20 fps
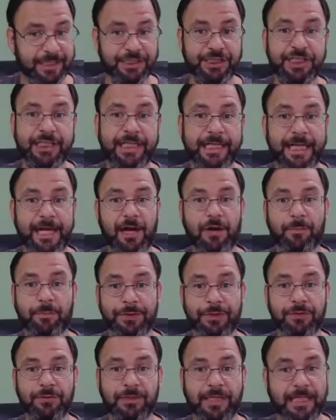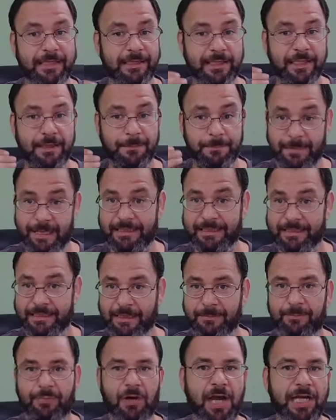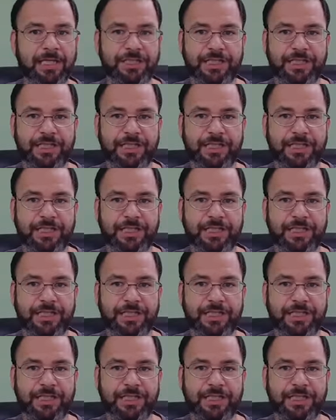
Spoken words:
She can help you get the Mexican prize.